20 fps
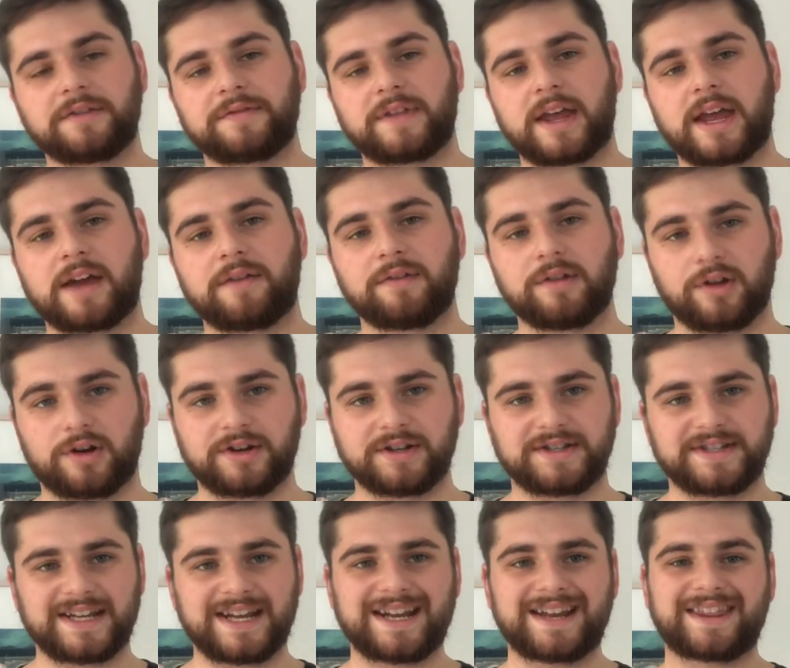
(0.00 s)
if they have a lot
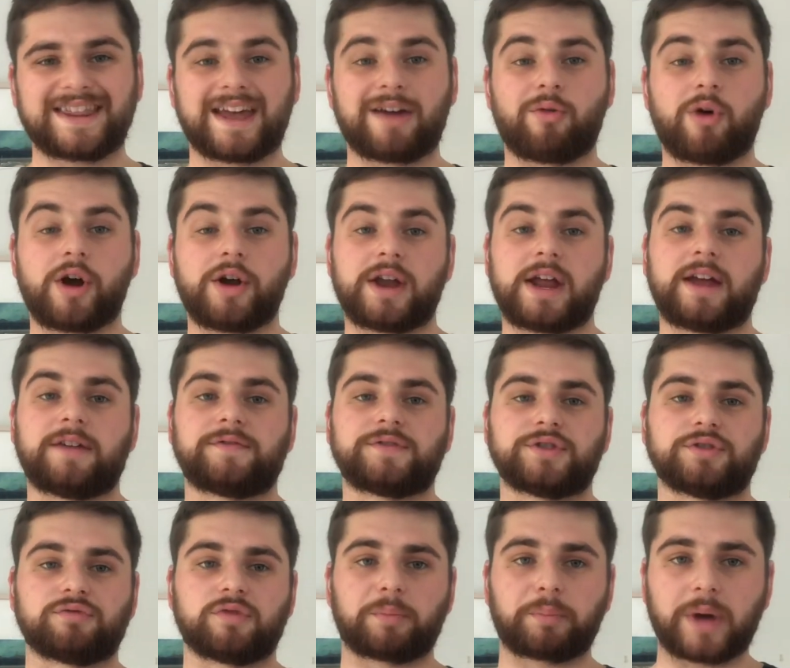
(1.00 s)
of debt, they won't have
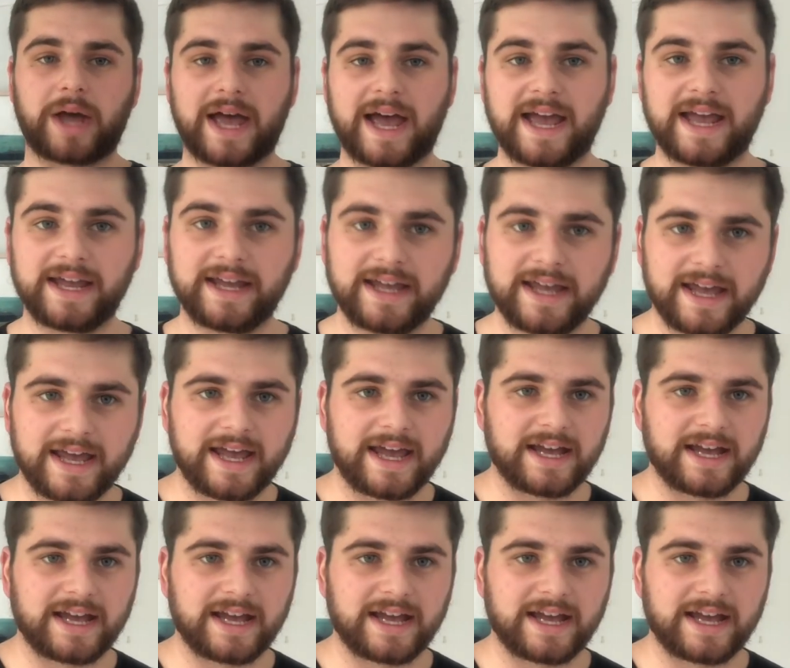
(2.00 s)
to repay